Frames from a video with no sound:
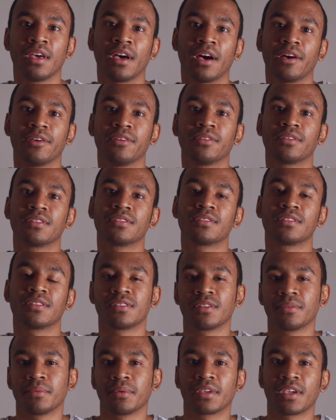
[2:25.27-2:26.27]
how you can
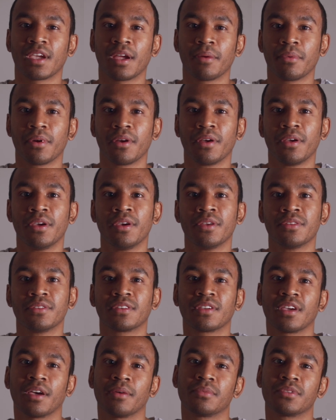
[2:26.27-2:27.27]
set up your camera
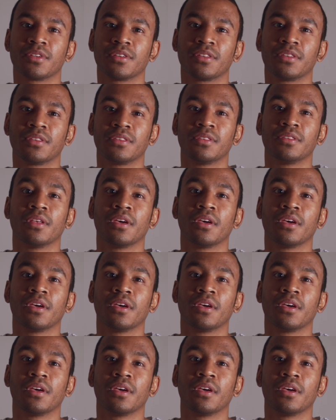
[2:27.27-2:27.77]
to capture